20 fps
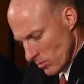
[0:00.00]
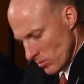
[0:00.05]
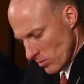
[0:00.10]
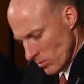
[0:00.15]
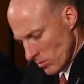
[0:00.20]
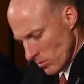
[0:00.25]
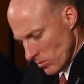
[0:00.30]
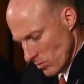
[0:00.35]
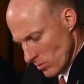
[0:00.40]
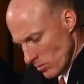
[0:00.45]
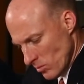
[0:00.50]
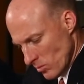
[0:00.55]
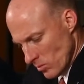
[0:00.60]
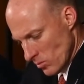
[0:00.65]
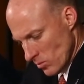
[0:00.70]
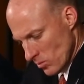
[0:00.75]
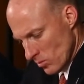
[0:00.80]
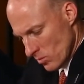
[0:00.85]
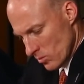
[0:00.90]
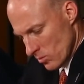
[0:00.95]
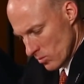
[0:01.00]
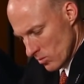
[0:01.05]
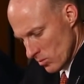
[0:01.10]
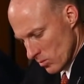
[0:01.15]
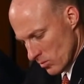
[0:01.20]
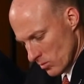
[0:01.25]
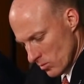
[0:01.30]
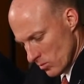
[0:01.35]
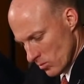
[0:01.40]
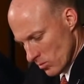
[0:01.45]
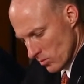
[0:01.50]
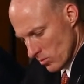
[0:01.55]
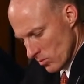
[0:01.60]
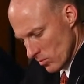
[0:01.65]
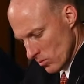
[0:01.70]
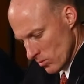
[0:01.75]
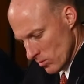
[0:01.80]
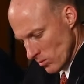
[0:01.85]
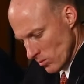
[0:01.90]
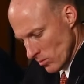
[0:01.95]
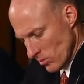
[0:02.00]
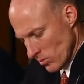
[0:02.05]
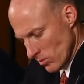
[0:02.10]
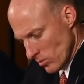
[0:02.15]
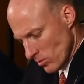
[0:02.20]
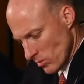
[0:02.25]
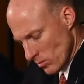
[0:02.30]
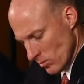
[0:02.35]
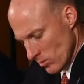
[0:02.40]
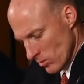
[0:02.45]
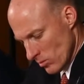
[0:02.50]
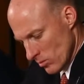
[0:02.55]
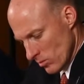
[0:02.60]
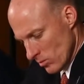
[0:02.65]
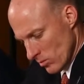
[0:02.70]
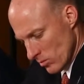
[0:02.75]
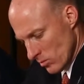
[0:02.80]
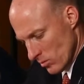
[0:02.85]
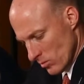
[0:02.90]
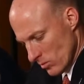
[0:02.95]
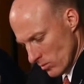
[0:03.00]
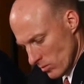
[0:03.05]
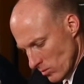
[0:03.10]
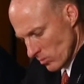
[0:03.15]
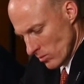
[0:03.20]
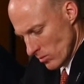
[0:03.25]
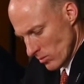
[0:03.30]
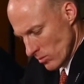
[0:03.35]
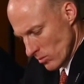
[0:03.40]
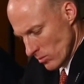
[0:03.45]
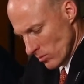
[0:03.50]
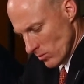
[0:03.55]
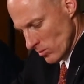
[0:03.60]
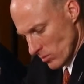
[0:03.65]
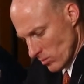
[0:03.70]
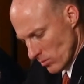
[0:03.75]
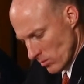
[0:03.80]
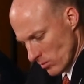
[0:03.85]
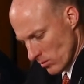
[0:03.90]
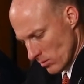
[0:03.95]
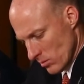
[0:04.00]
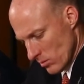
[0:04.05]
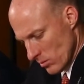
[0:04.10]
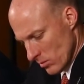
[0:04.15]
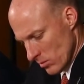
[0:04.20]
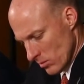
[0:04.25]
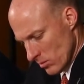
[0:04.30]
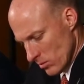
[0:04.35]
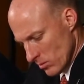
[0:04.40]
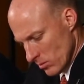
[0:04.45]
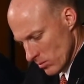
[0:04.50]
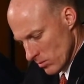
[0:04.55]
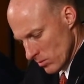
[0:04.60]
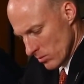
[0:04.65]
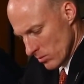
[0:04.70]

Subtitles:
This person isn't speaking.